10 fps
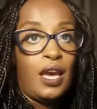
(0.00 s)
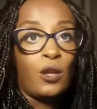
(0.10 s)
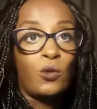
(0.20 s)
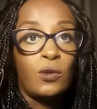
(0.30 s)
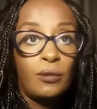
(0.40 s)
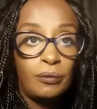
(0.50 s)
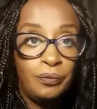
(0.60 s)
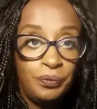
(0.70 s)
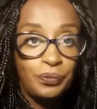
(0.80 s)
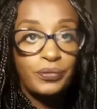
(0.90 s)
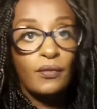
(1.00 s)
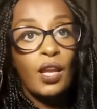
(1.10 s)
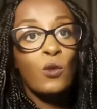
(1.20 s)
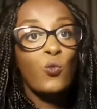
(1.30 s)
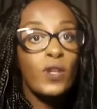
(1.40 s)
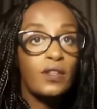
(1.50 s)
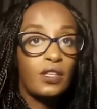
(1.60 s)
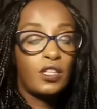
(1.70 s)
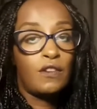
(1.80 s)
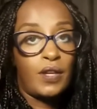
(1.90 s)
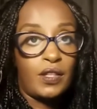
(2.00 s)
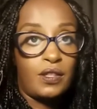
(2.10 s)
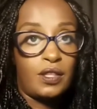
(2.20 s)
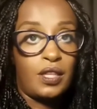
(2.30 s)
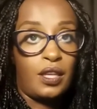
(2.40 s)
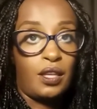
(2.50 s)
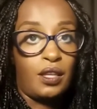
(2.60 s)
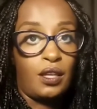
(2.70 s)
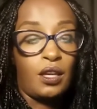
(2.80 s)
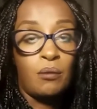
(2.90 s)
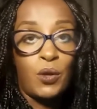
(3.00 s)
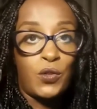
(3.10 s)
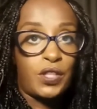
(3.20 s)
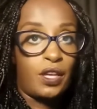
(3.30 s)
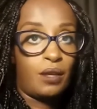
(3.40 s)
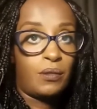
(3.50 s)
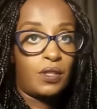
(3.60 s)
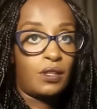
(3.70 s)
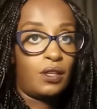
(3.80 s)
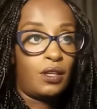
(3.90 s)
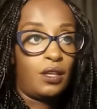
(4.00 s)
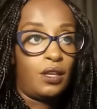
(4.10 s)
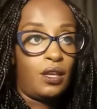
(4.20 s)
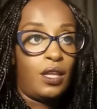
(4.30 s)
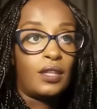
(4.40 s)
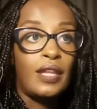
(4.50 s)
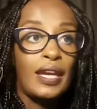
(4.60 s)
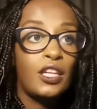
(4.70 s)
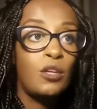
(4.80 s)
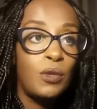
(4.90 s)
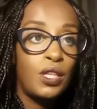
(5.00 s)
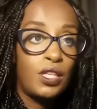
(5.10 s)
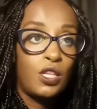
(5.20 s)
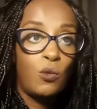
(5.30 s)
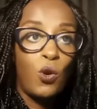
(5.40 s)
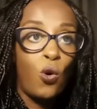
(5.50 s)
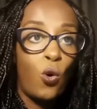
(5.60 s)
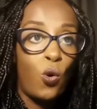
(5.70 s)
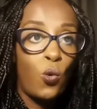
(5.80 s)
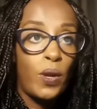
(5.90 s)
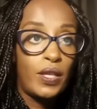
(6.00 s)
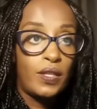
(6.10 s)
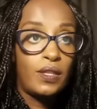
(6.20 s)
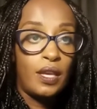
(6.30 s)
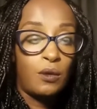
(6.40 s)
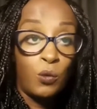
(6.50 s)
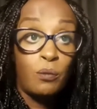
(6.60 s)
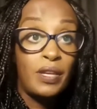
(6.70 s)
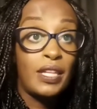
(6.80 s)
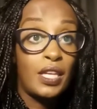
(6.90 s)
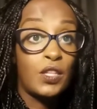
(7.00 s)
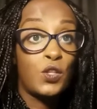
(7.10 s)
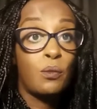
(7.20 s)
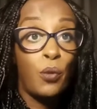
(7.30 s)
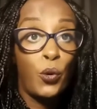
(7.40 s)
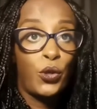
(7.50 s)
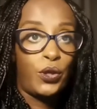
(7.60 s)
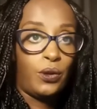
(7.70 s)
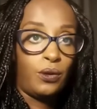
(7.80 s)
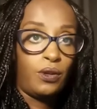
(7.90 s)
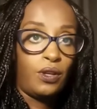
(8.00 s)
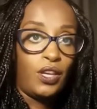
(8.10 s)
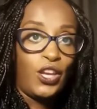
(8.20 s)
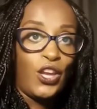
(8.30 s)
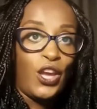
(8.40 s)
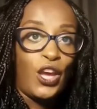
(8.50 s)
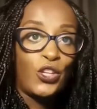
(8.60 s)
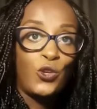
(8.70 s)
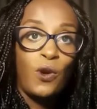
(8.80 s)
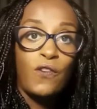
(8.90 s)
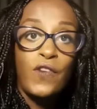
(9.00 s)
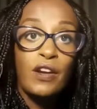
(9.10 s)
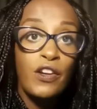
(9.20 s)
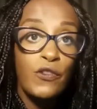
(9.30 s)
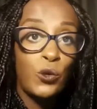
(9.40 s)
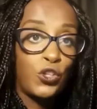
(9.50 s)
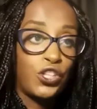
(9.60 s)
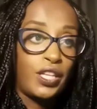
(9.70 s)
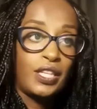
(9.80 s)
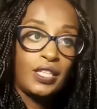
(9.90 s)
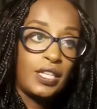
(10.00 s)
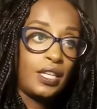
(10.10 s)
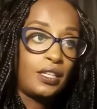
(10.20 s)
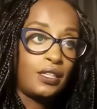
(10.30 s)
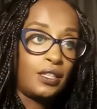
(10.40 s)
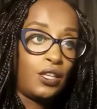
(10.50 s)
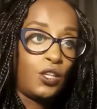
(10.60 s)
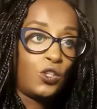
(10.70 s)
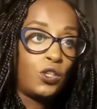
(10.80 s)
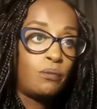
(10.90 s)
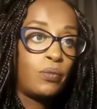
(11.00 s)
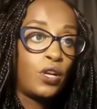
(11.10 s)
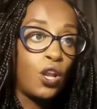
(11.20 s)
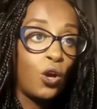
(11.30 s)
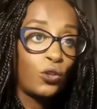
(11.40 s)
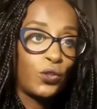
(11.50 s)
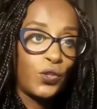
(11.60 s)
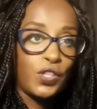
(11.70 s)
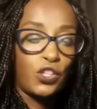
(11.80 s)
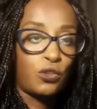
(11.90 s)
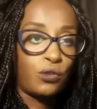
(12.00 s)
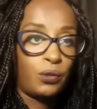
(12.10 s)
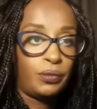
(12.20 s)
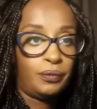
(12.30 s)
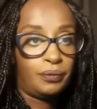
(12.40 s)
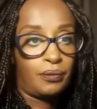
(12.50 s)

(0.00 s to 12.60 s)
and, and with the university at most times. That community would be there to support you, and you are very fortunate indeed to belong to such group.